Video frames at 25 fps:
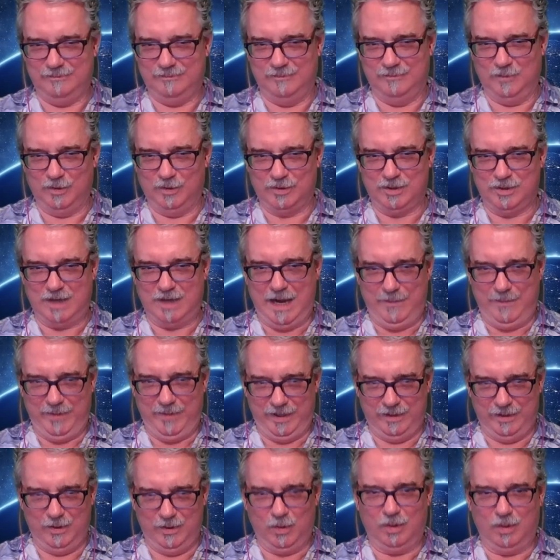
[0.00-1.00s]
We'll really? drop
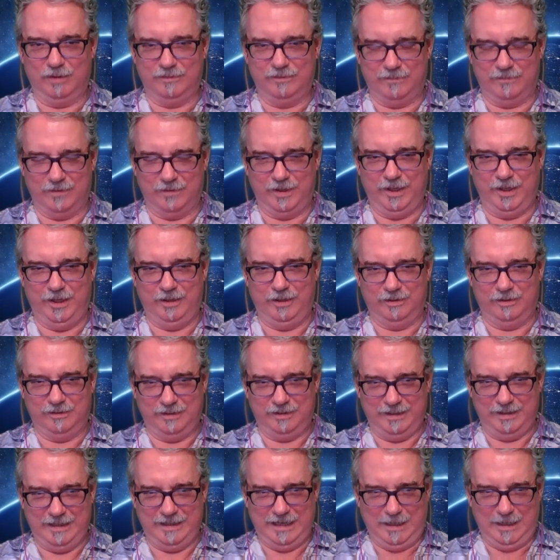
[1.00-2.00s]
in North for you.
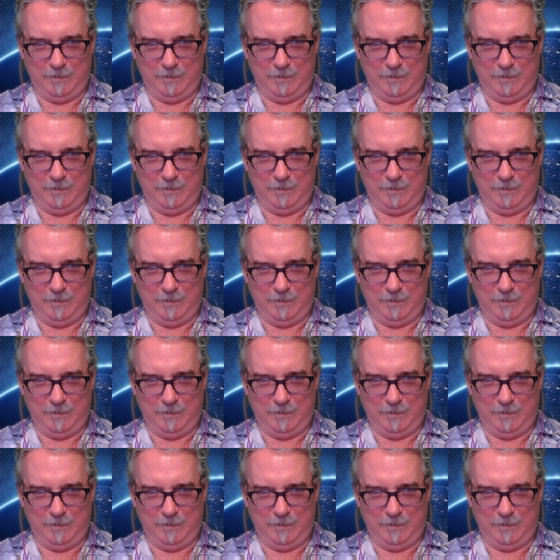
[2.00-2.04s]
Yeah.